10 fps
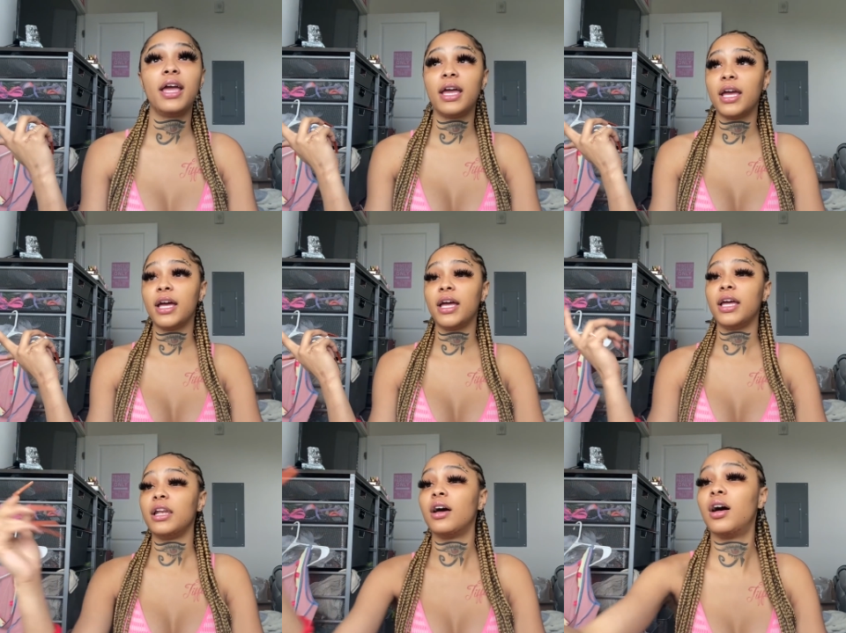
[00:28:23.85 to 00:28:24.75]

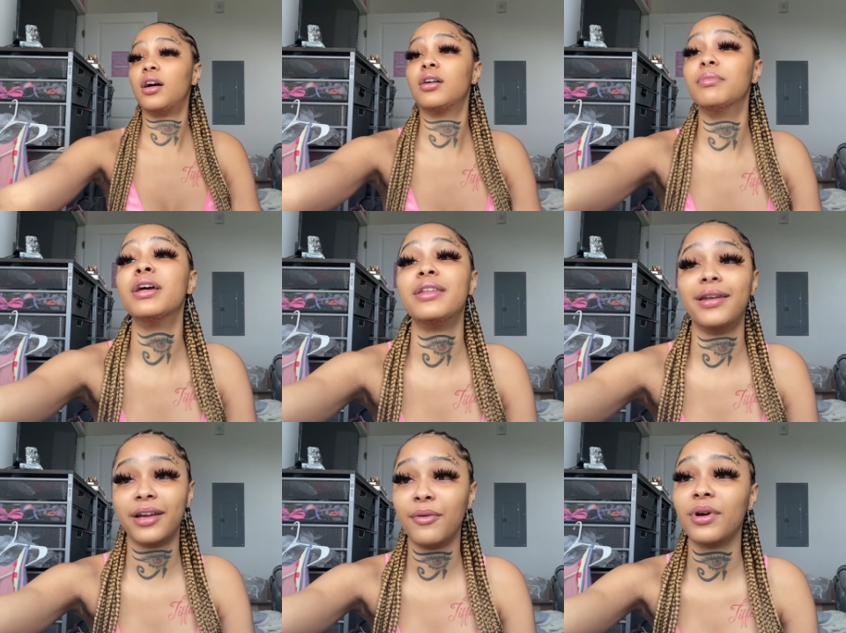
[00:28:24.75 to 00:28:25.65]
And that
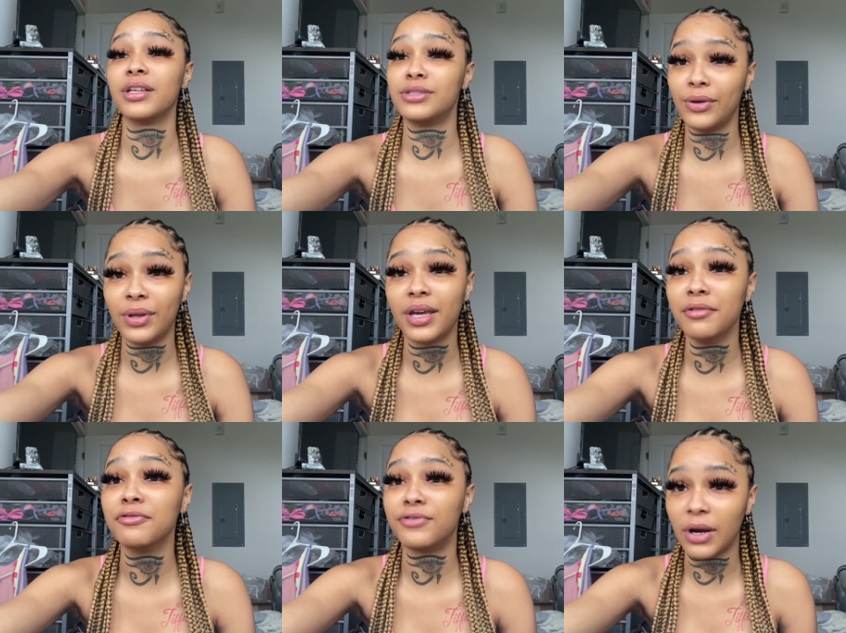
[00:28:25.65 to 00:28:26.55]
nigga will continue to
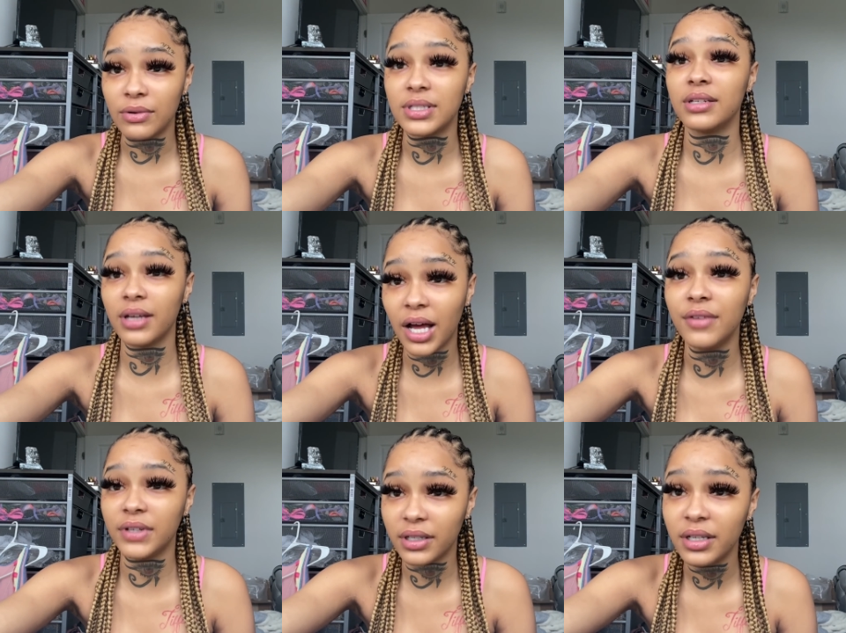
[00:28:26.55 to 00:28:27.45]
get frozen
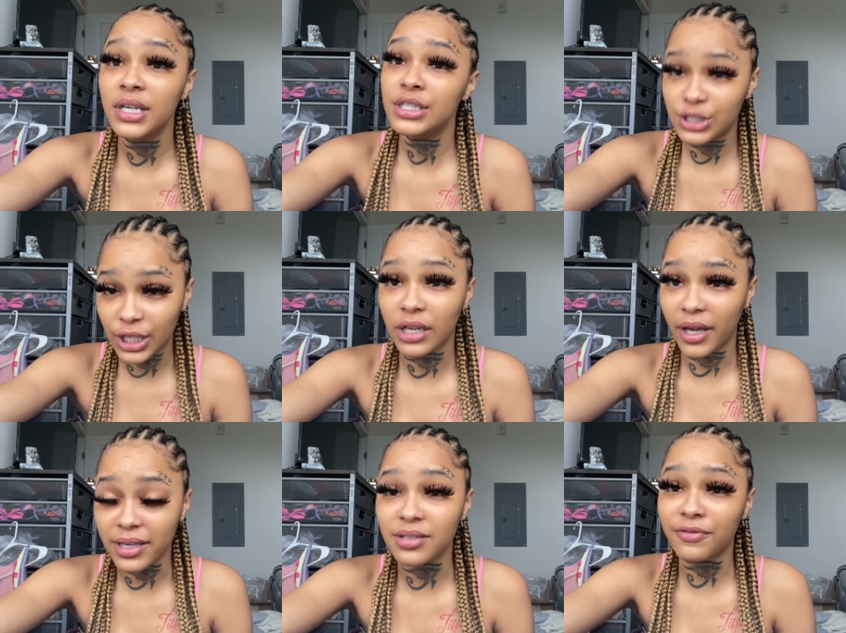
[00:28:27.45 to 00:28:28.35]
oven chicken
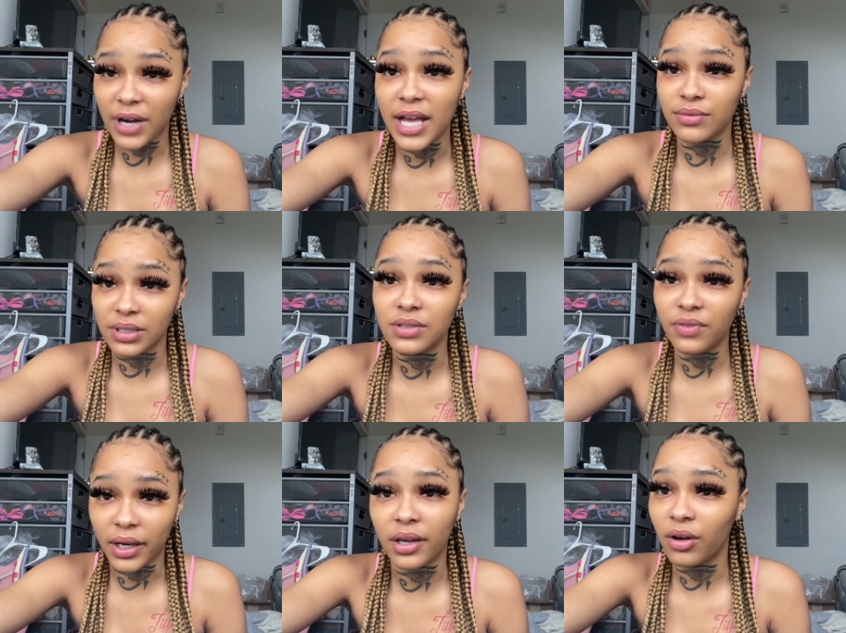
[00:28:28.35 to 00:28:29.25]
nuggets and fries when he's
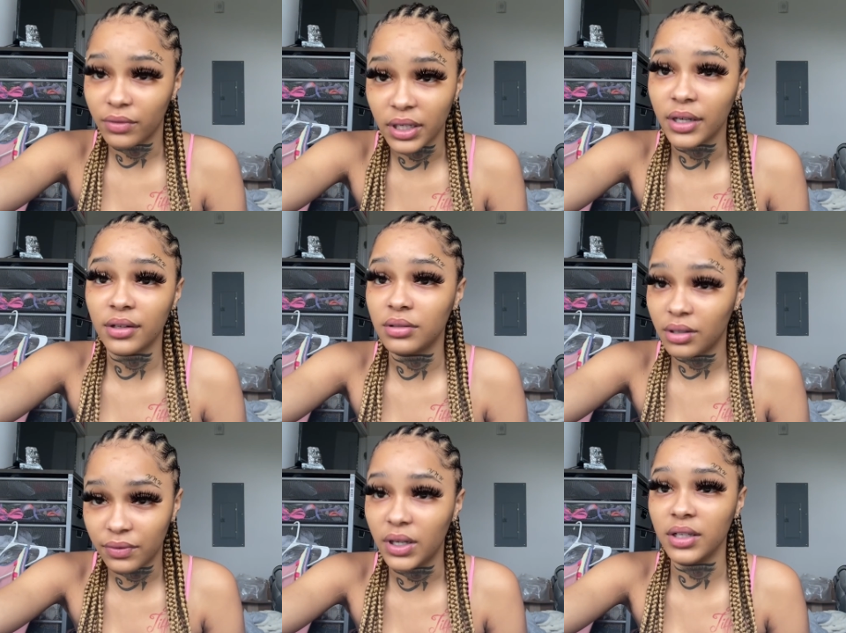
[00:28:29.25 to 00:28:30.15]
fucking over here.
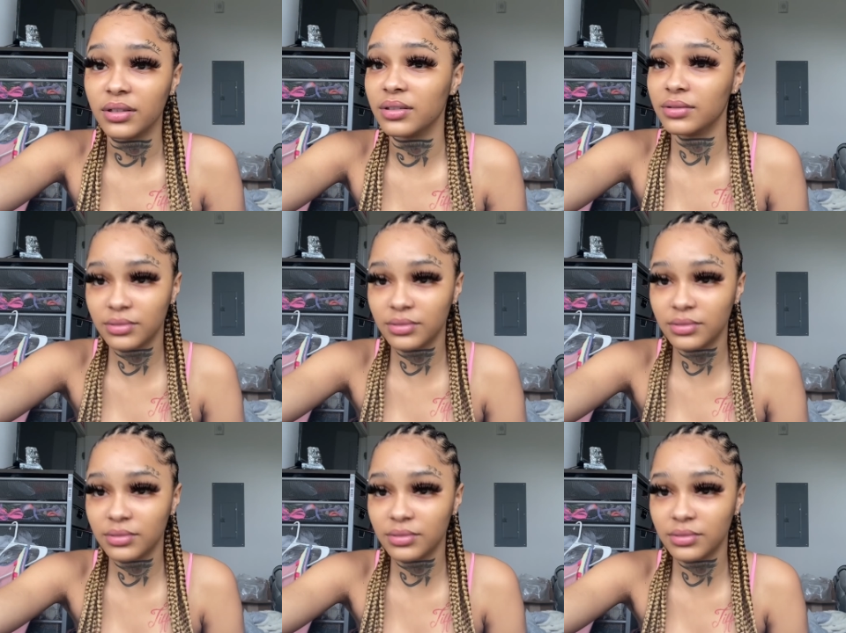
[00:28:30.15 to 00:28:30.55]
The fuck?